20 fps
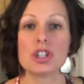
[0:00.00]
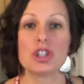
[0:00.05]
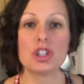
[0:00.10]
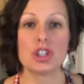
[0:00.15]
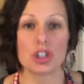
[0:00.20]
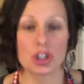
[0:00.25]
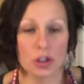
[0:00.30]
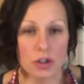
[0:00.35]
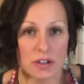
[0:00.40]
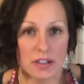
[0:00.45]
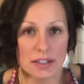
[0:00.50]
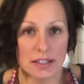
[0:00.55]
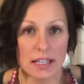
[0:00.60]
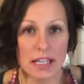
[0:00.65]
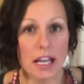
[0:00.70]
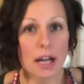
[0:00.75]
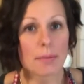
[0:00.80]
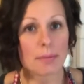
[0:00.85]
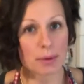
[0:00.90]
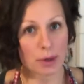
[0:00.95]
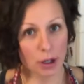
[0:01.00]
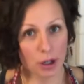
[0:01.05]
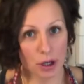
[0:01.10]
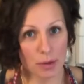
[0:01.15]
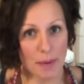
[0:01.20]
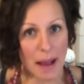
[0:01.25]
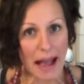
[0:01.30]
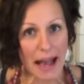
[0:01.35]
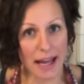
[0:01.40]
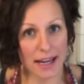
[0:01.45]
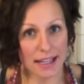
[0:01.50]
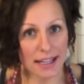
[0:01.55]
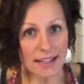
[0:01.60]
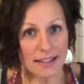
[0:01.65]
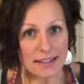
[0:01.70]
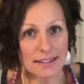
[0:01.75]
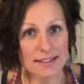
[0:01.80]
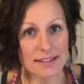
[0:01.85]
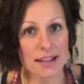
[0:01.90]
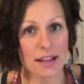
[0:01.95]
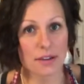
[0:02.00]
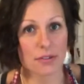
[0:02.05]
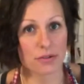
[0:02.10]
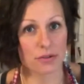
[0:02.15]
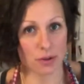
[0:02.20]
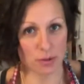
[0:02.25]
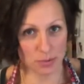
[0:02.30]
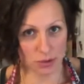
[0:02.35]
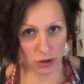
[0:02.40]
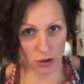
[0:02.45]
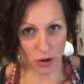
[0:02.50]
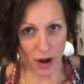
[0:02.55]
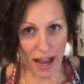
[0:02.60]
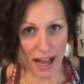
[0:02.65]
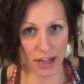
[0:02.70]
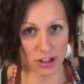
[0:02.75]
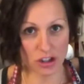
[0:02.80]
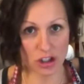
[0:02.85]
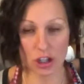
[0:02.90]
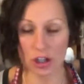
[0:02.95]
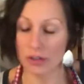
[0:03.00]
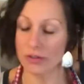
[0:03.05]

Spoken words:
juicy burger patties from scratch.